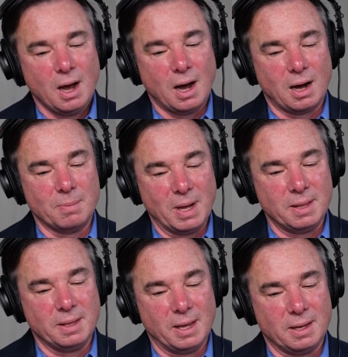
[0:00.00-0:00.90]

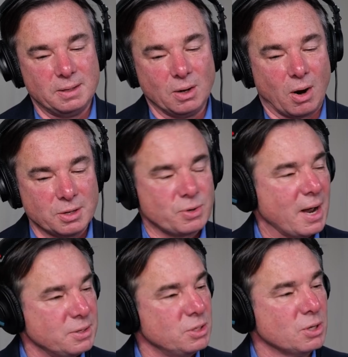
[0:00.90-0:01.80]
And then, you know, our
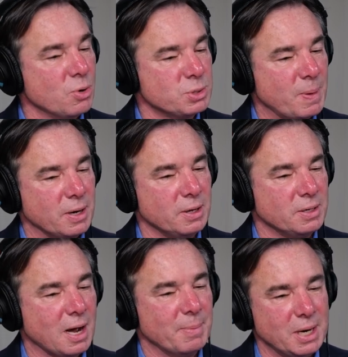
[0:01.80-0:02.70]
strategy has always been a
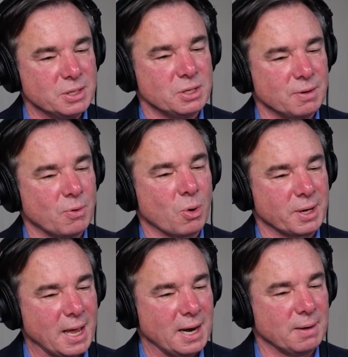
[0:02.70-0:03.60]
good combination of
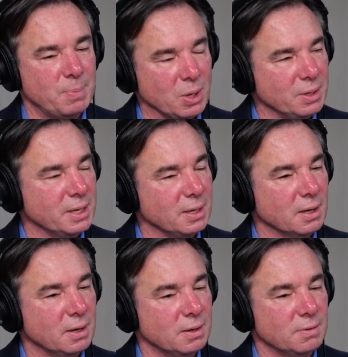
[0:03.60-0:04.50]
organic building
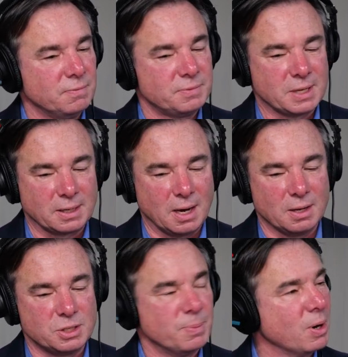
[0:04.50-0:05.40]
of
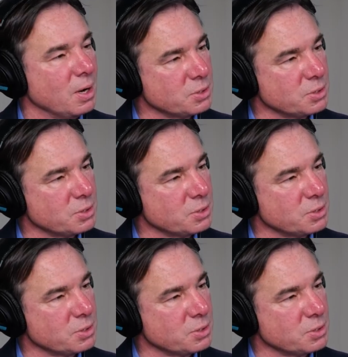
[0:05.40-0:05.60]
technology, but